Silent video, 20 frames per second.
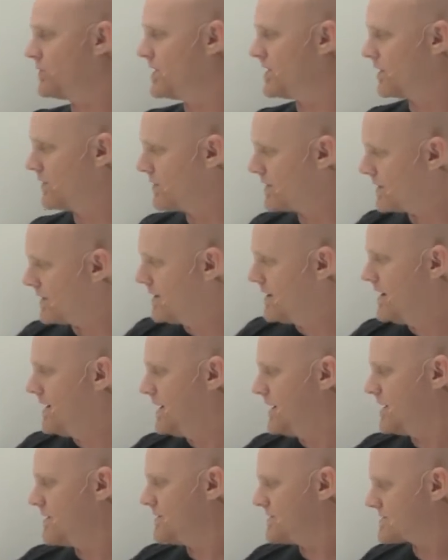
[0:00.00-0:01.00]
you here. And
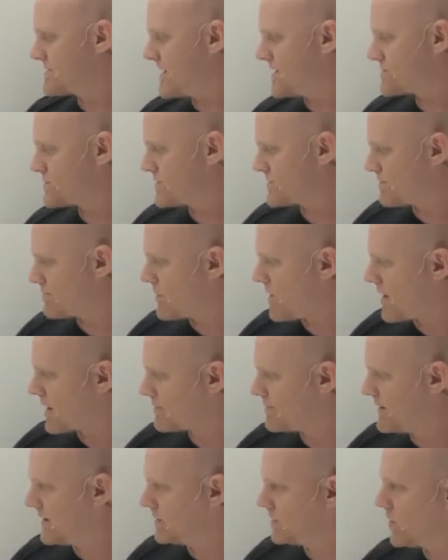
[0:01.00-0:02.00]
in this case, with the
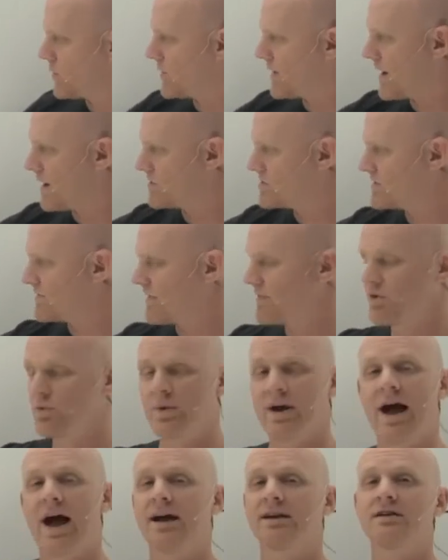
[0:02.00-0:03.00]
product being lower energy than the
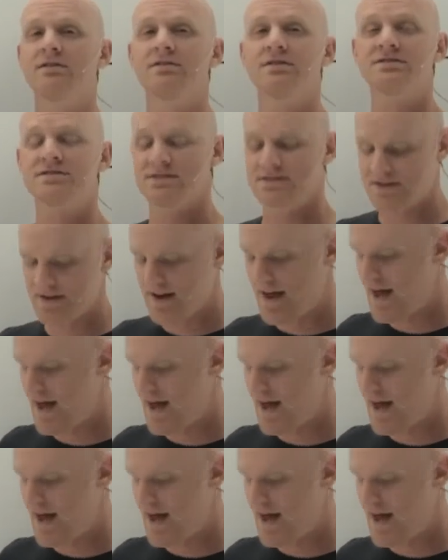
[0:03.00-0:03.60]
reactant, this is